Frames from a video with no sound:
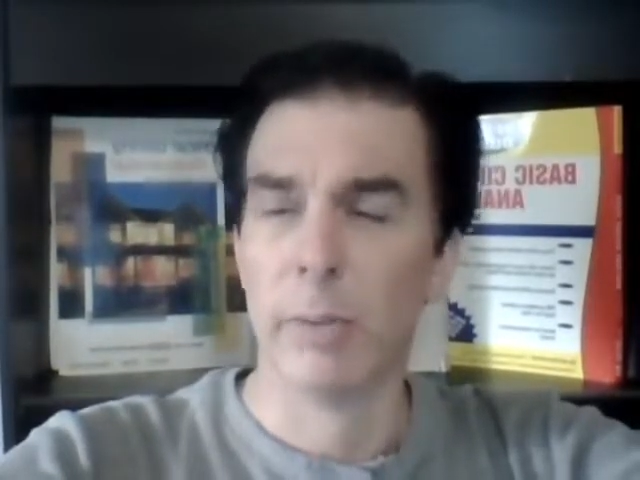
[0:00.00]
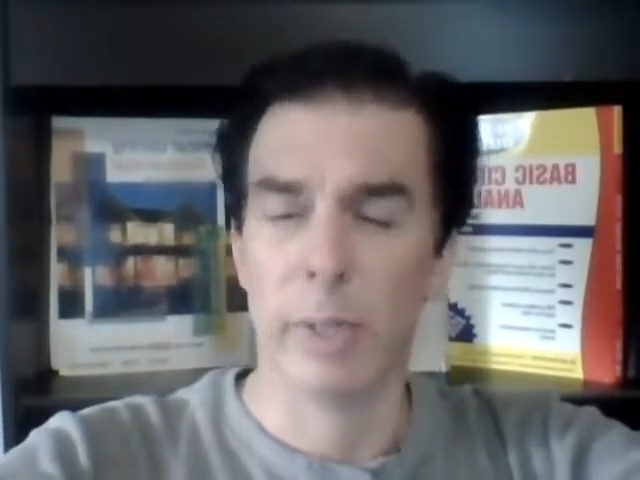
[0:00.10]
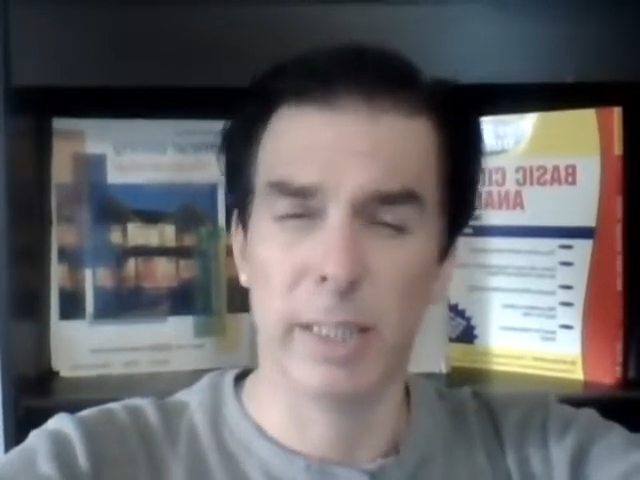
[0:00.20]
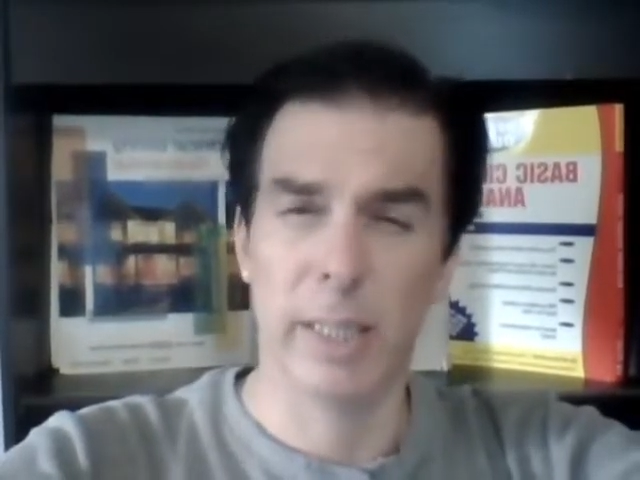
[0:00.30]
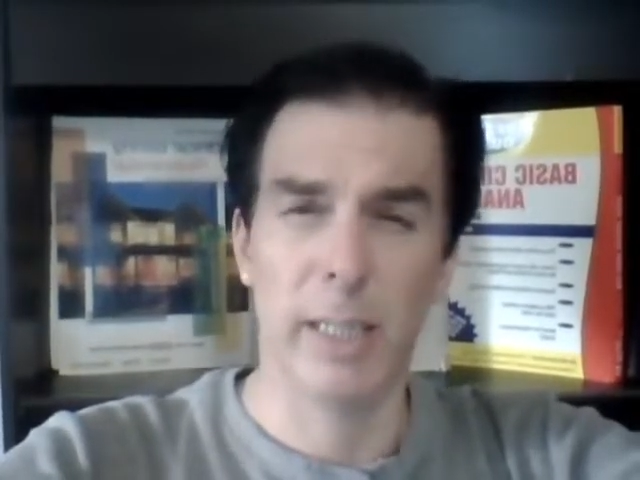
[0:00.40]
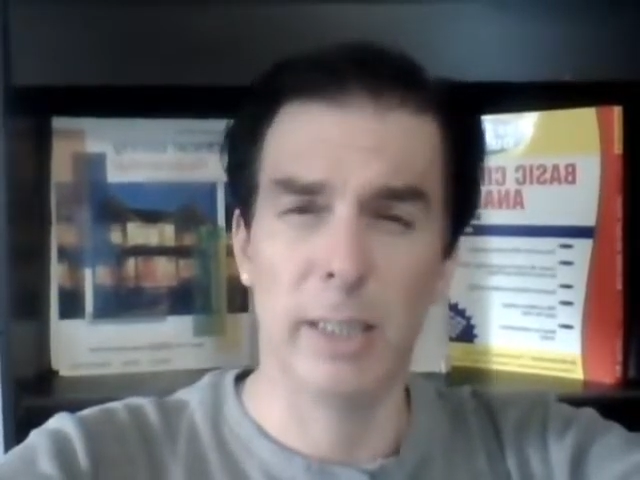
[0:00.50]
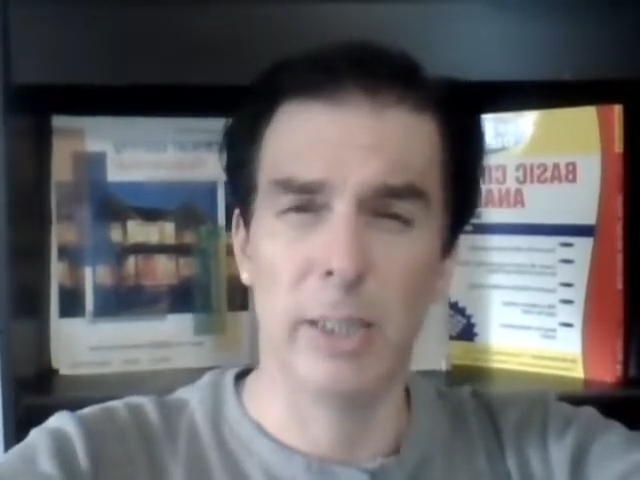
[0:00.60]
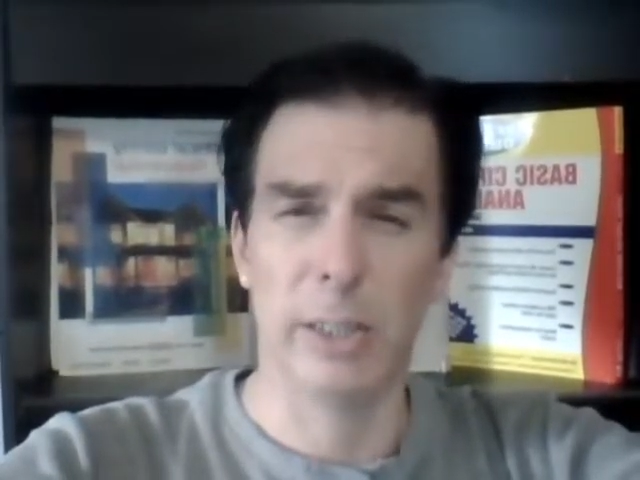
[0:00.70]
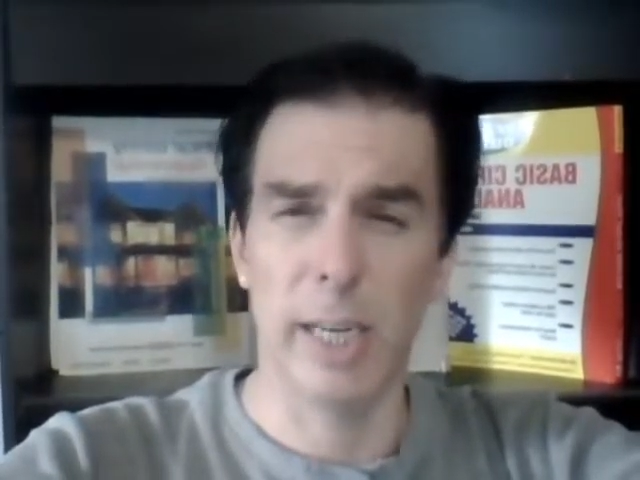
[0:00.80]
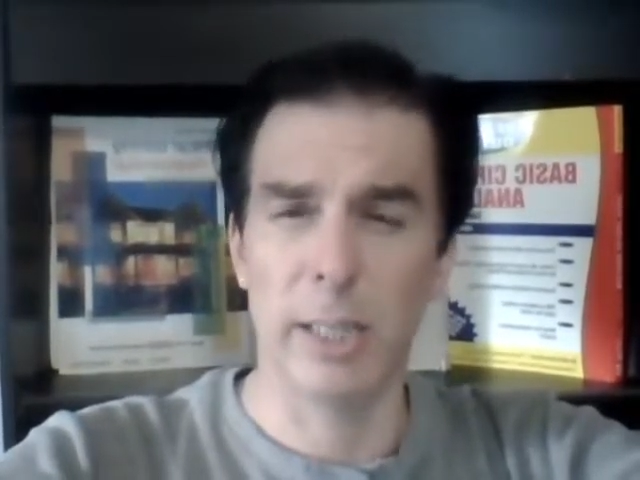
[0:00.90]

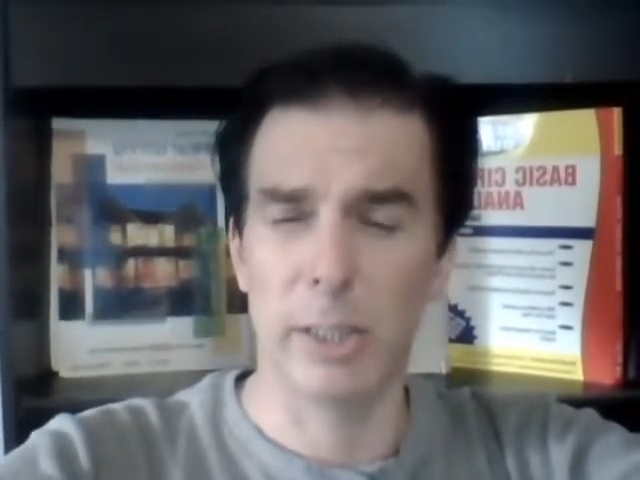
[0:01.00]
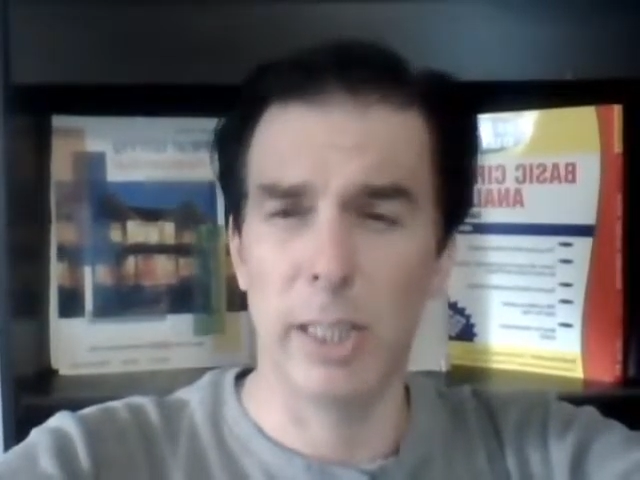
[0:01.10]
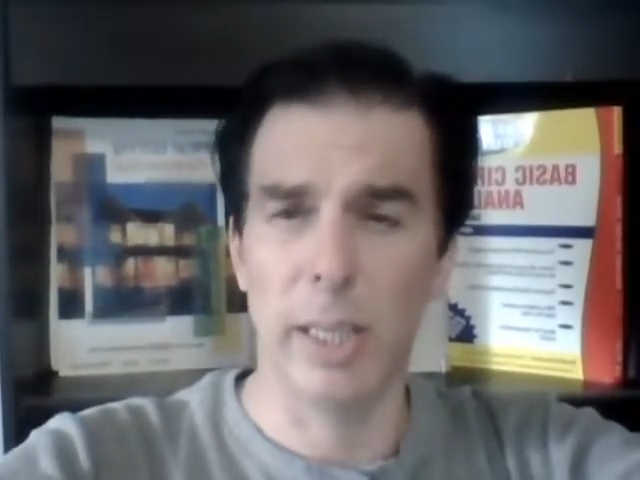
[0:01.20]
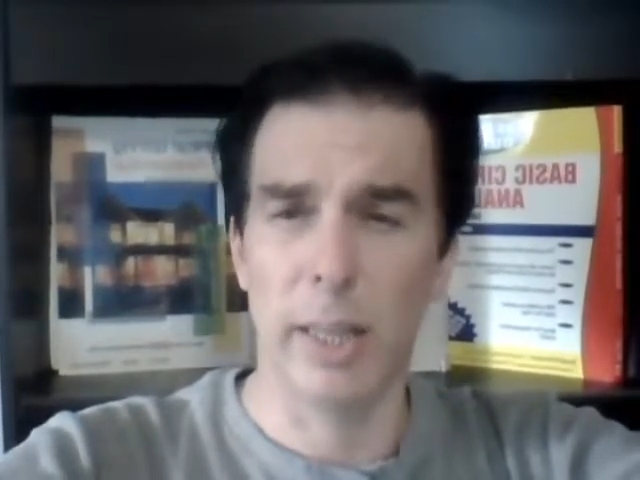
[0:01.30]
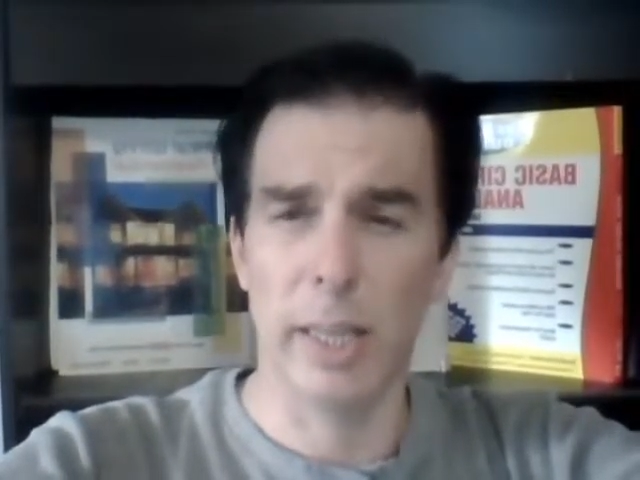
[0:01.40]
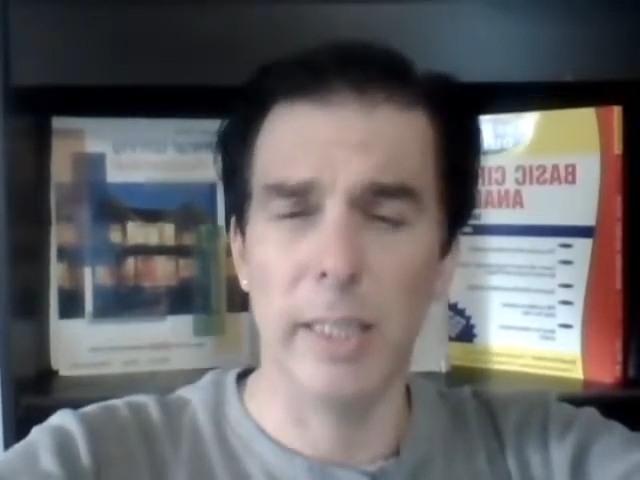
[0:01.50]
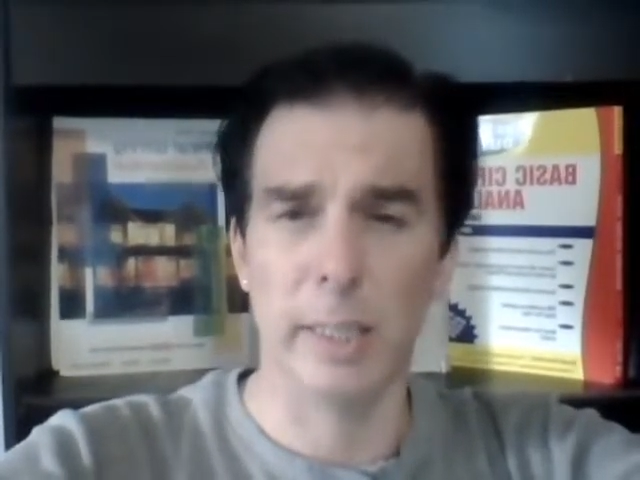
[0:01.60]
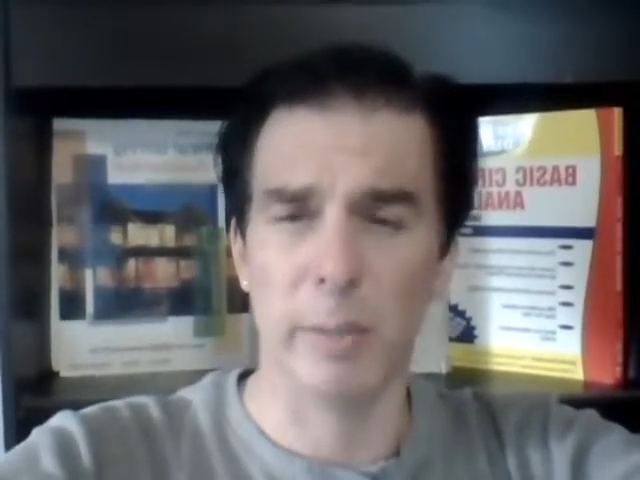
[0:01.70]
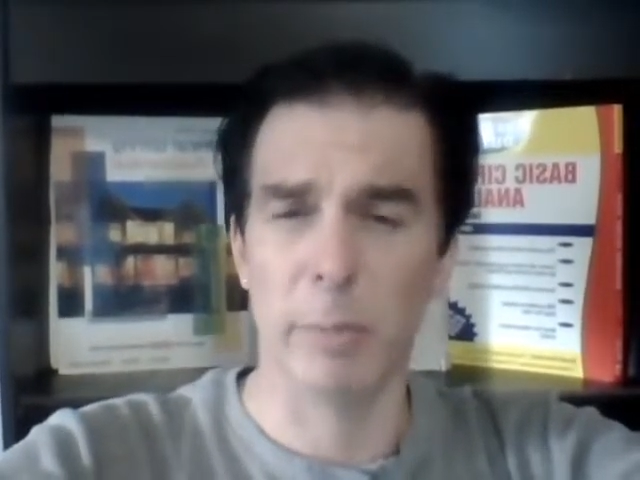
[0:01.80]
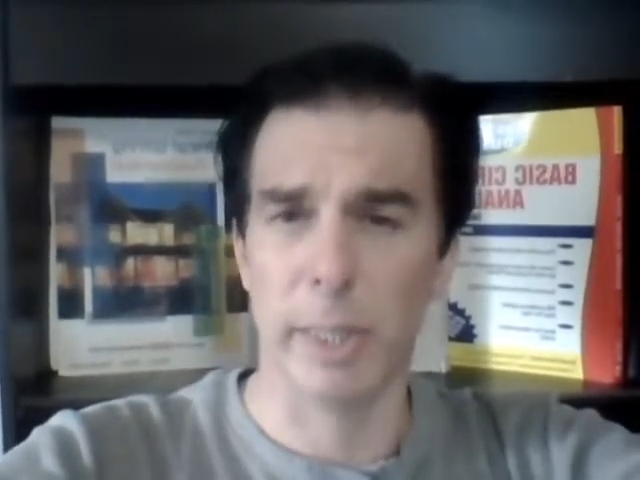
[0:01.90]
Residential is actually the
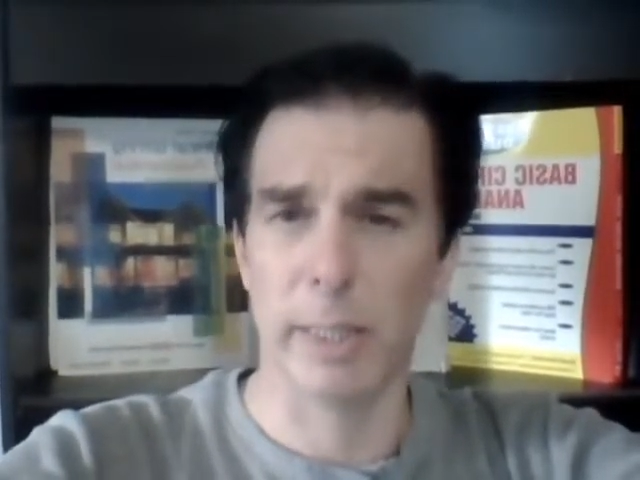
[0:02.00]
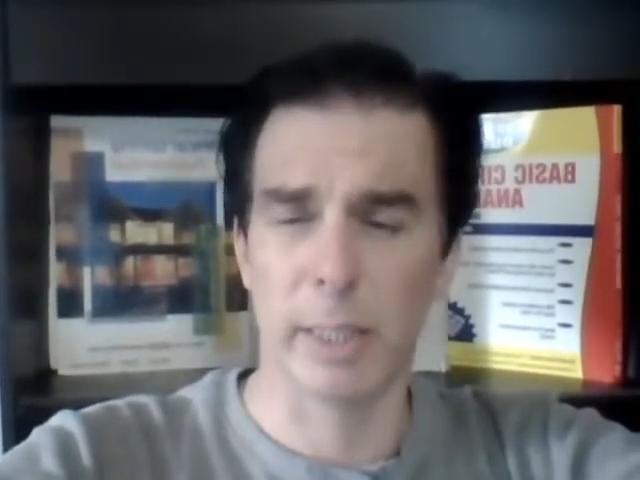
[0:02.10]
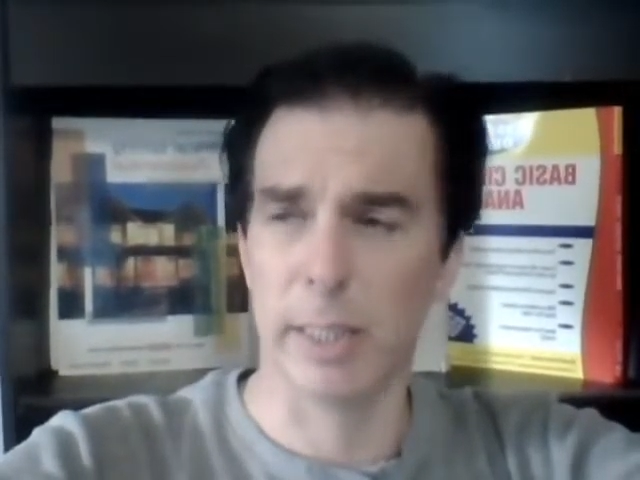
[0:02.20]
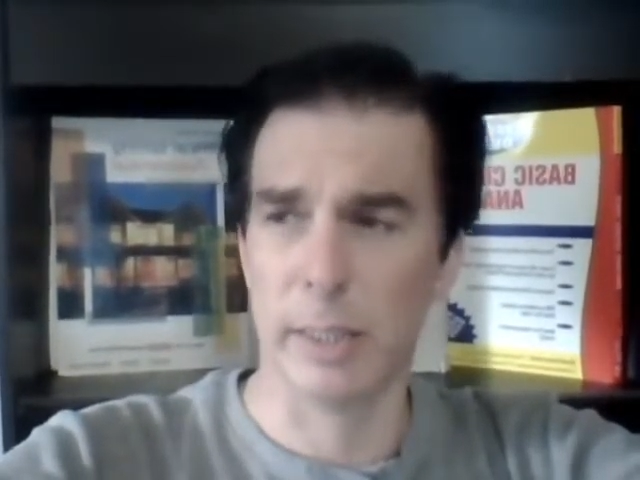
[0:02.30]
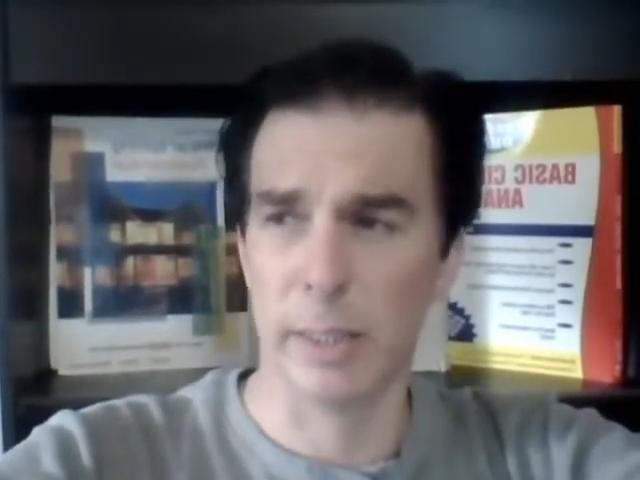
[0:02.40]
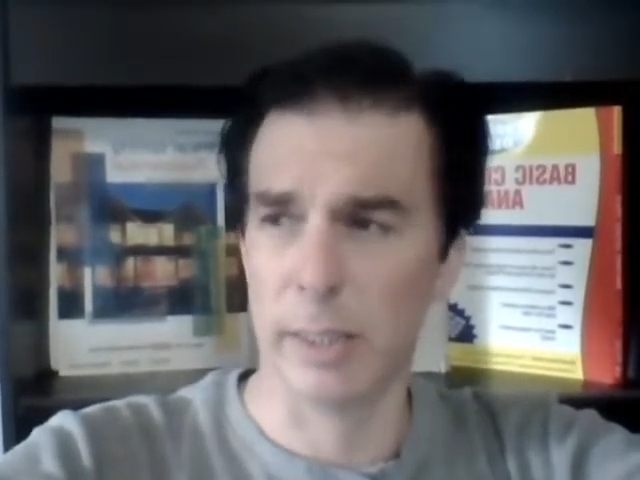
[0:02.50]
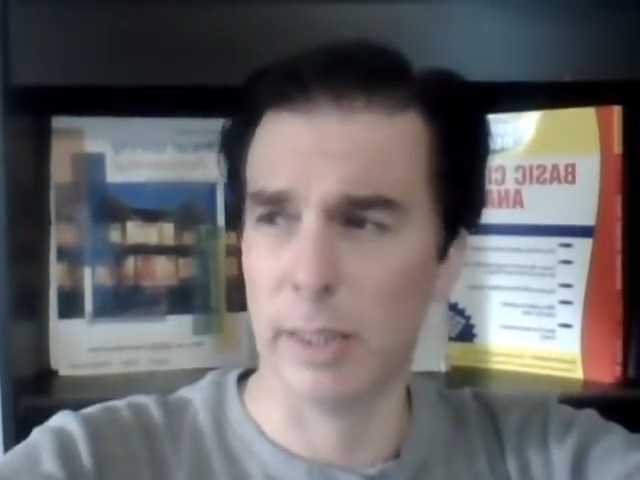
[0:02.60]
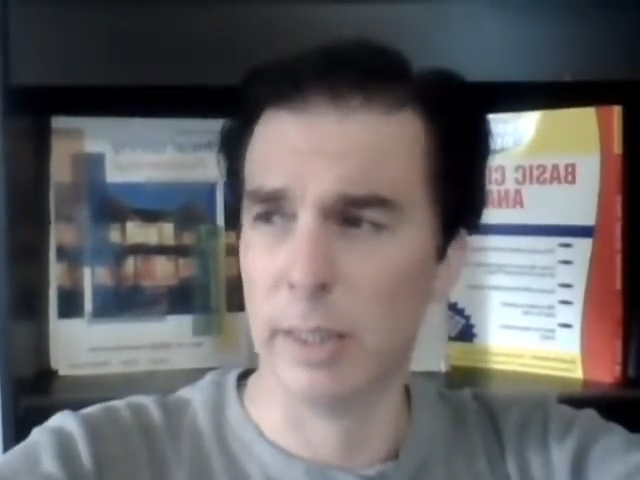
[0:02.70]
simplest because